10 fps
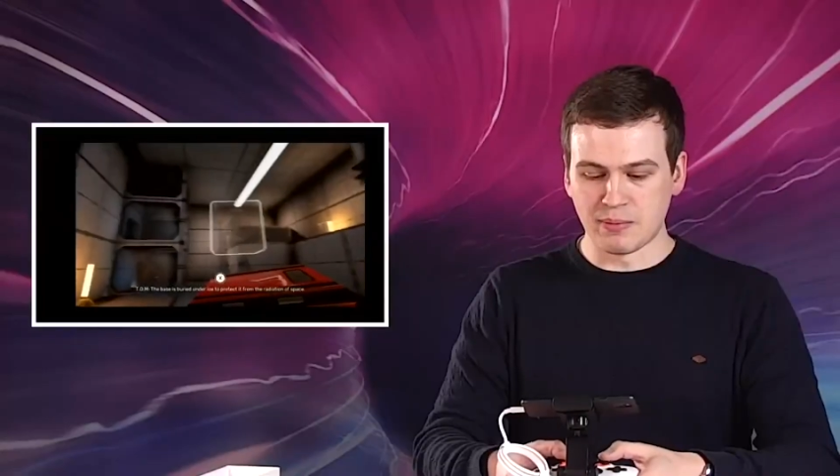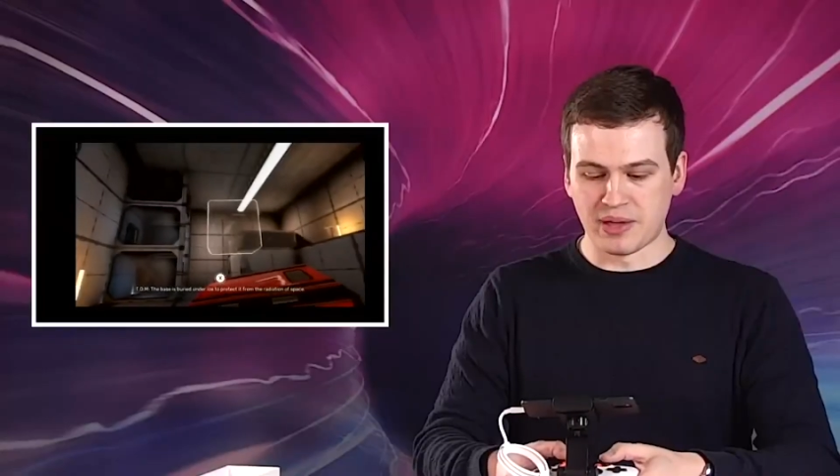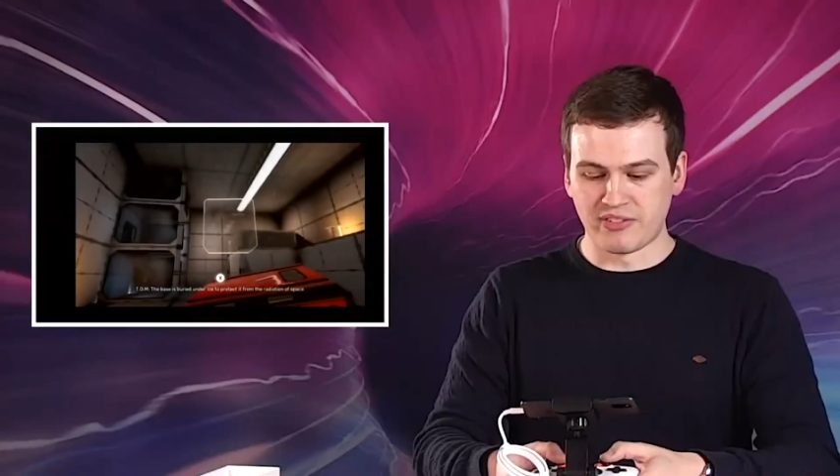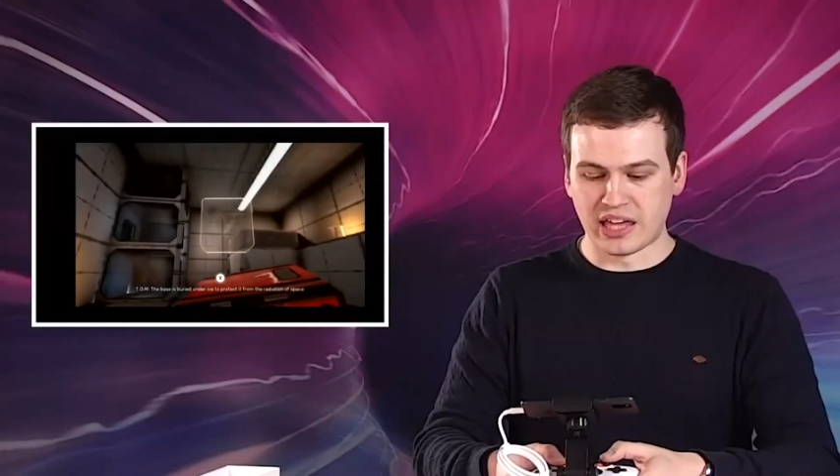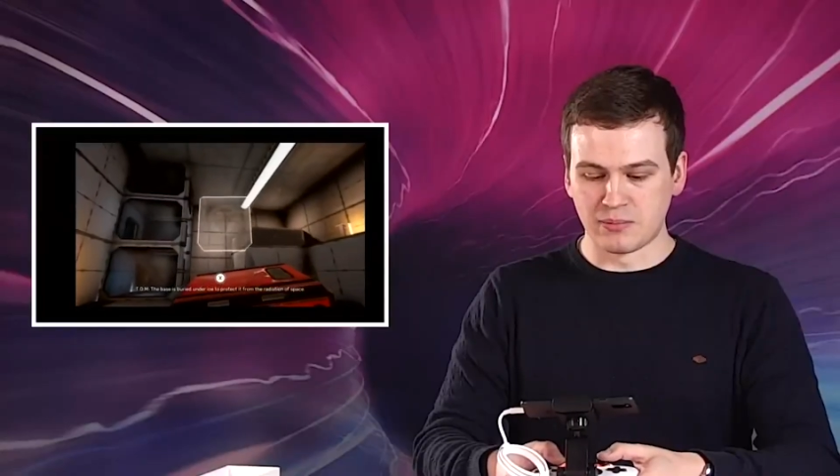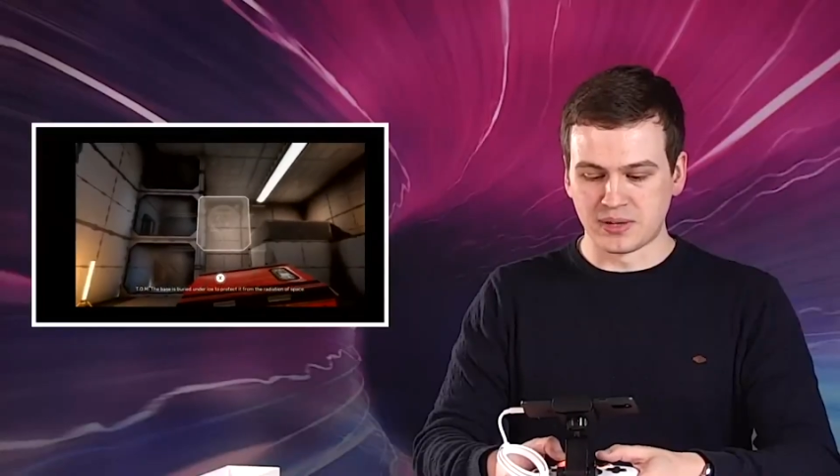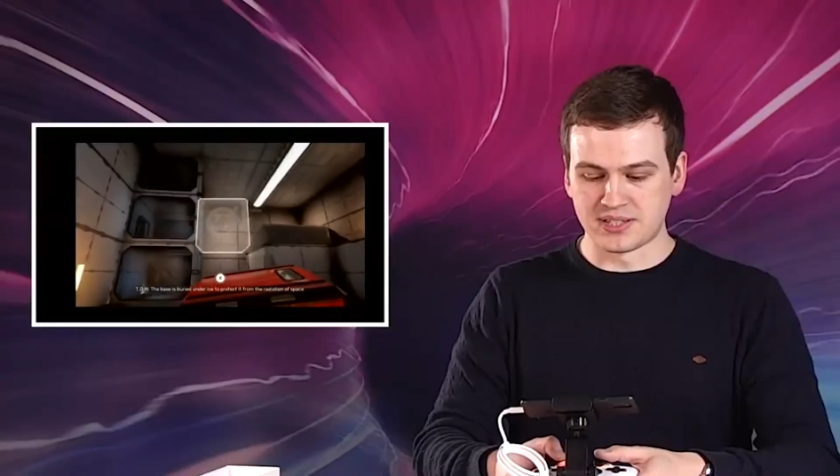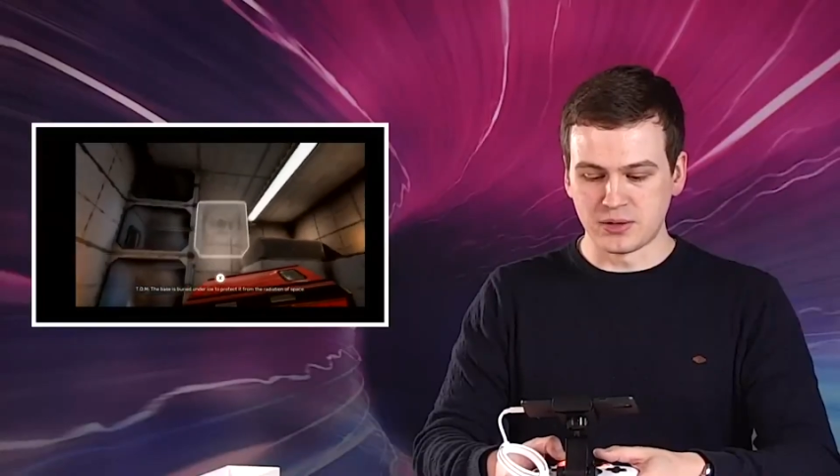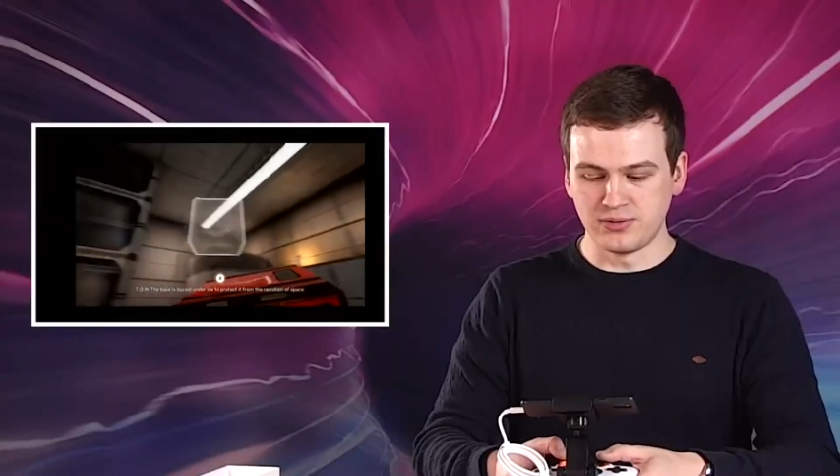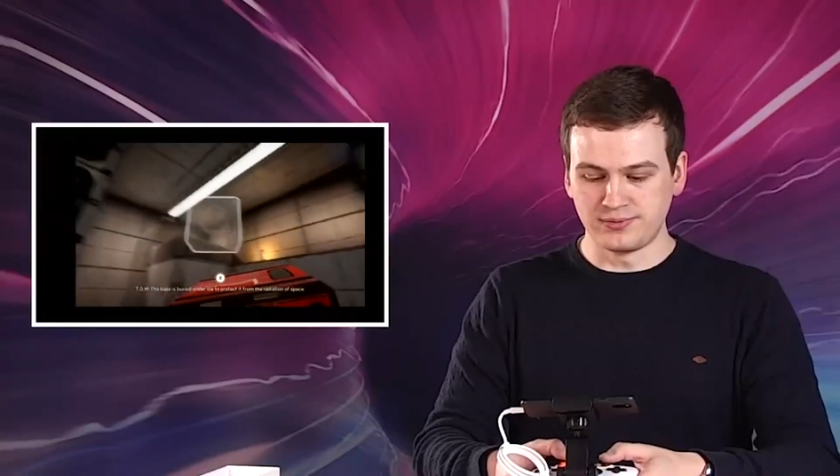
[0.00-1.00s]
a bit of a gamer
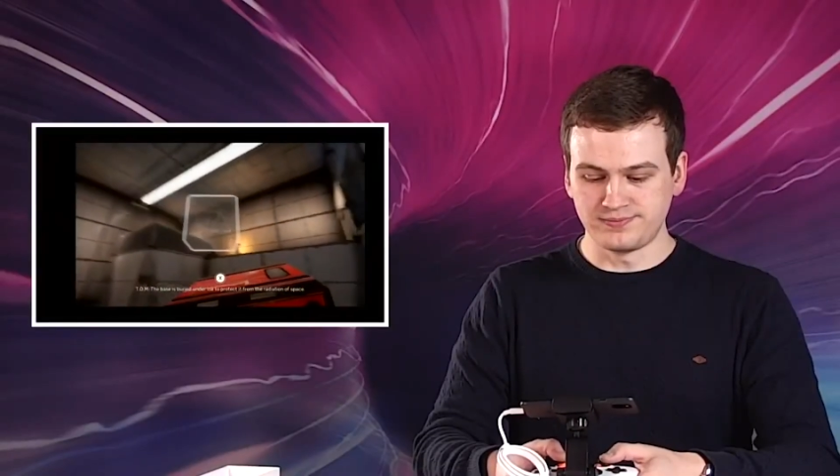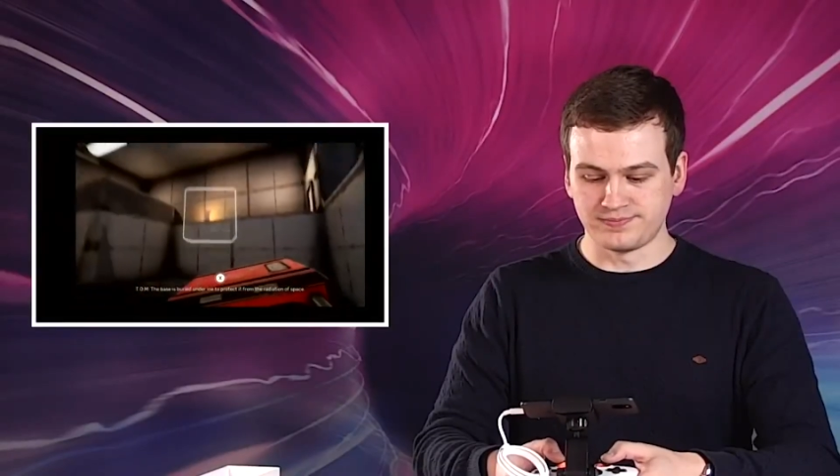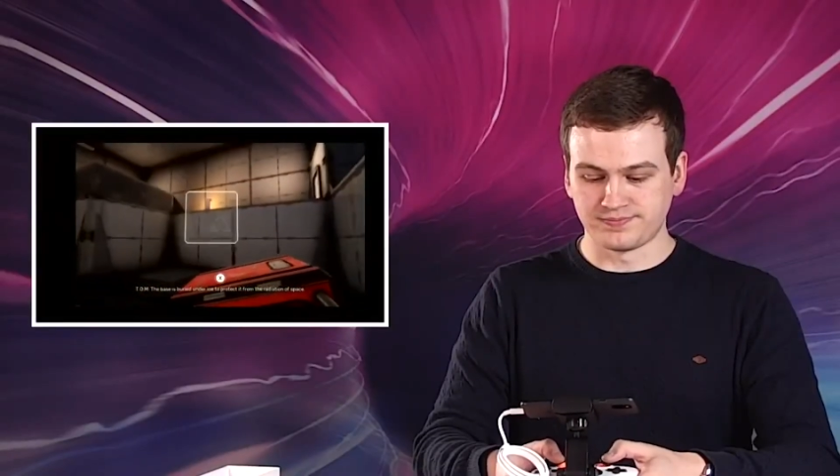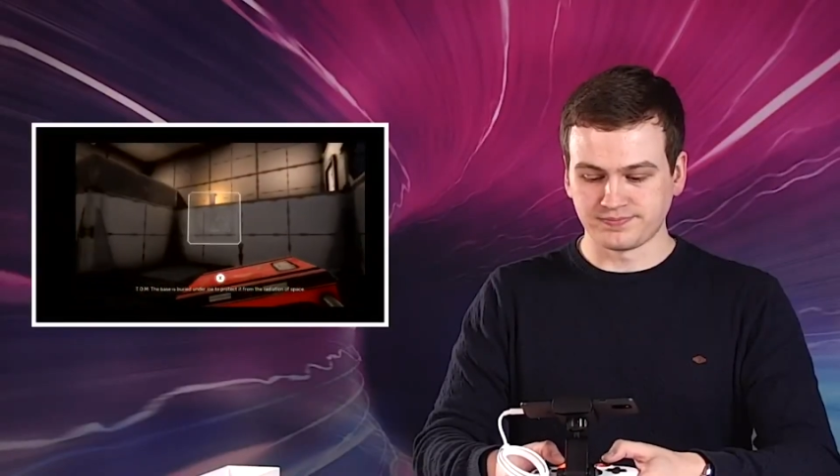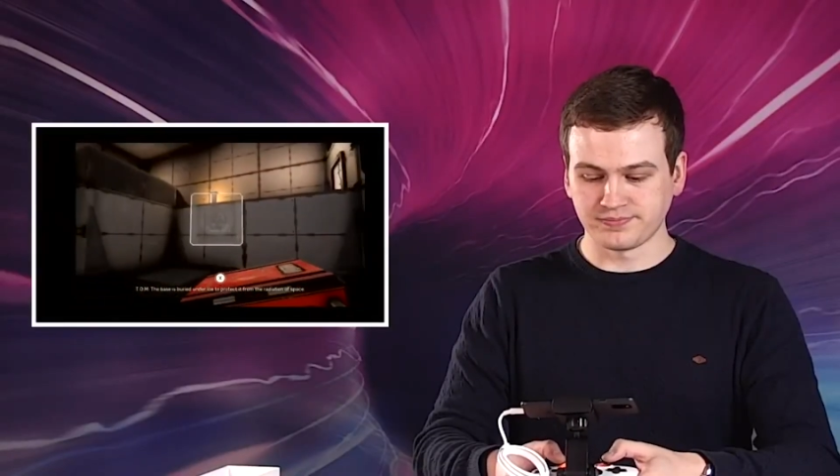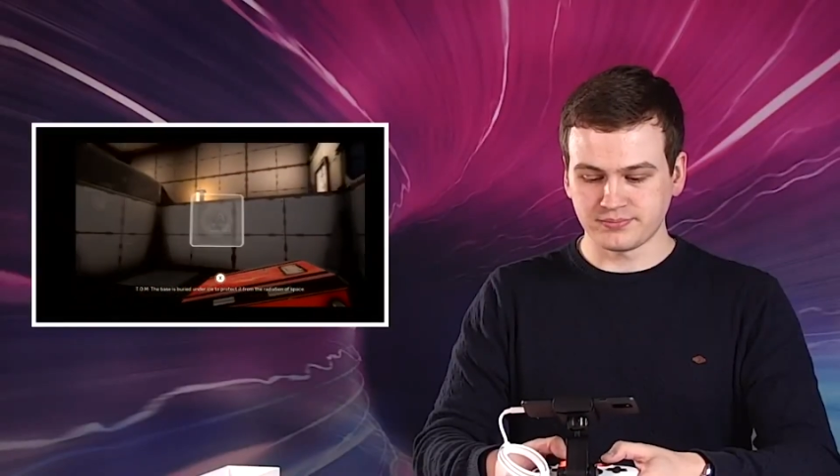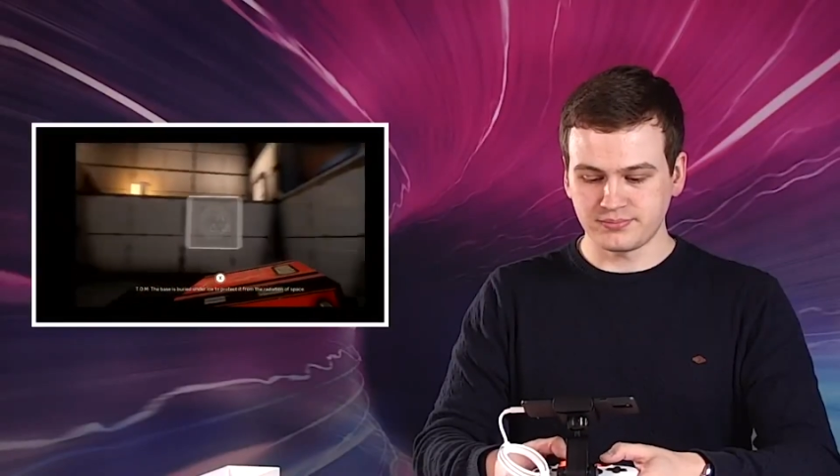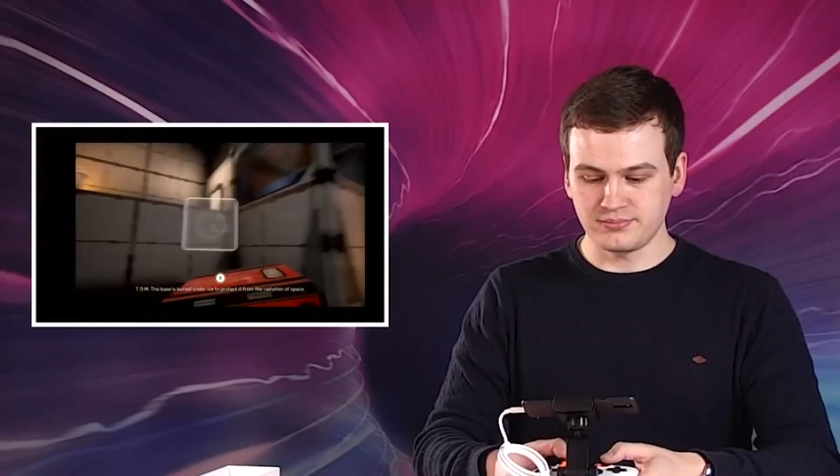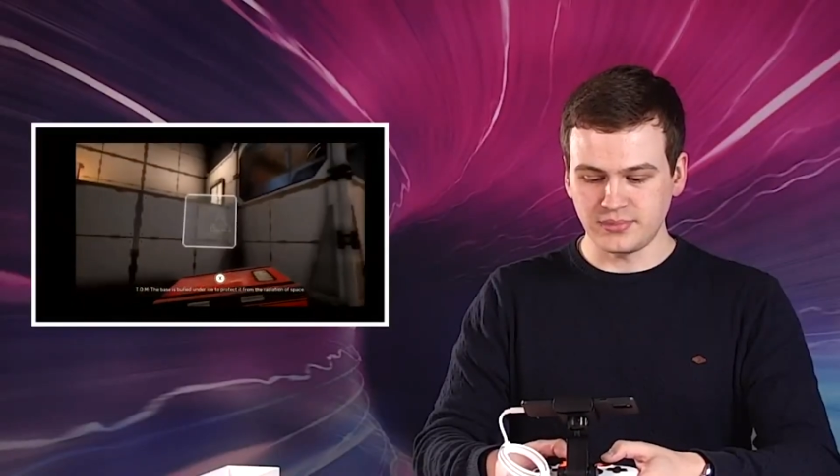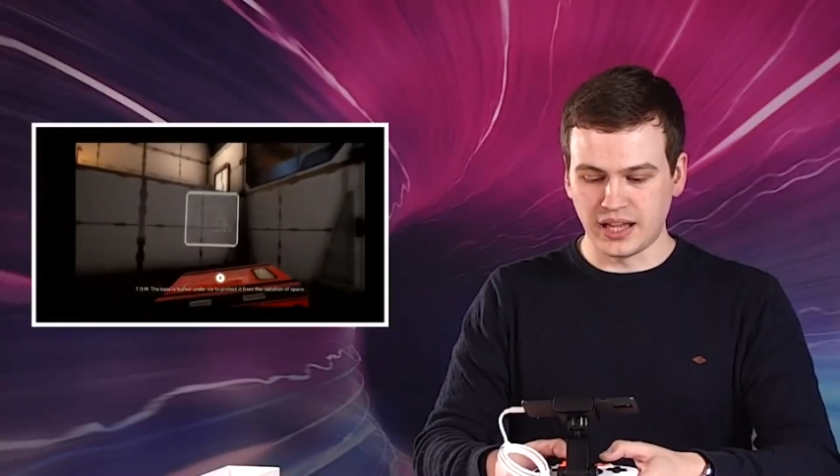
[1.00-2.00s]
myself,
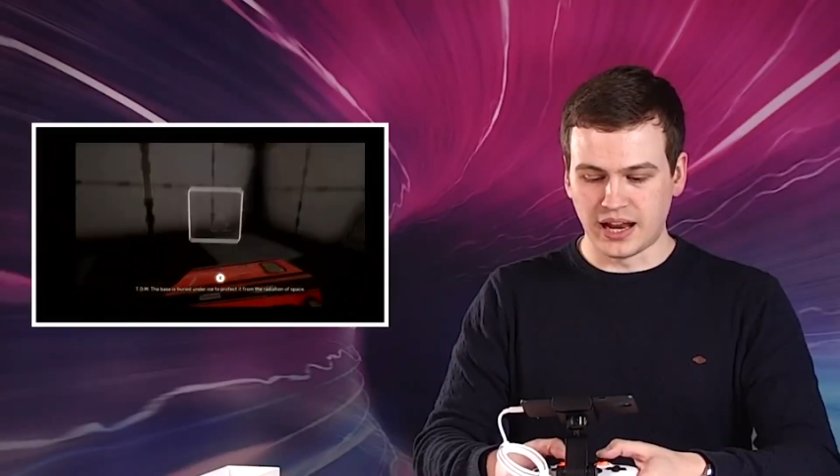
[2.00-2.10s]
and